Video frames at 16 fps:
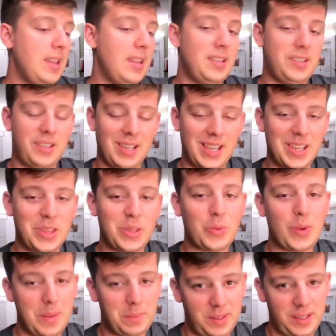is to get the
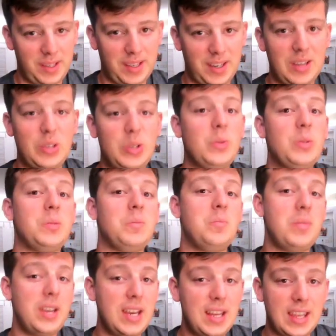reps in and do as
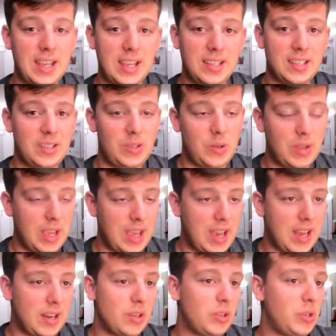many things as you
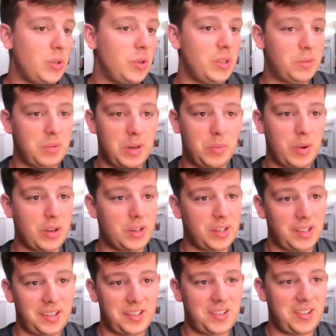can and shoot as many
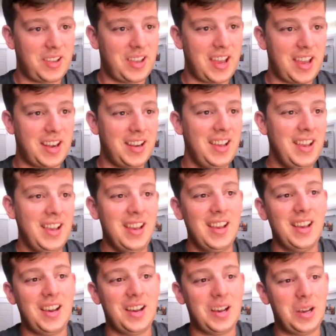projects as you can
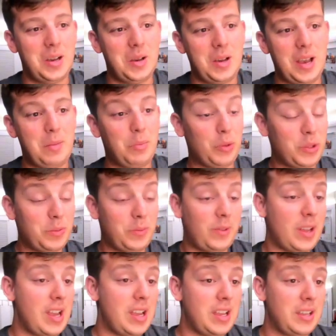uh, and
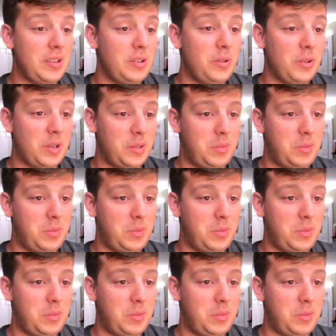multiply your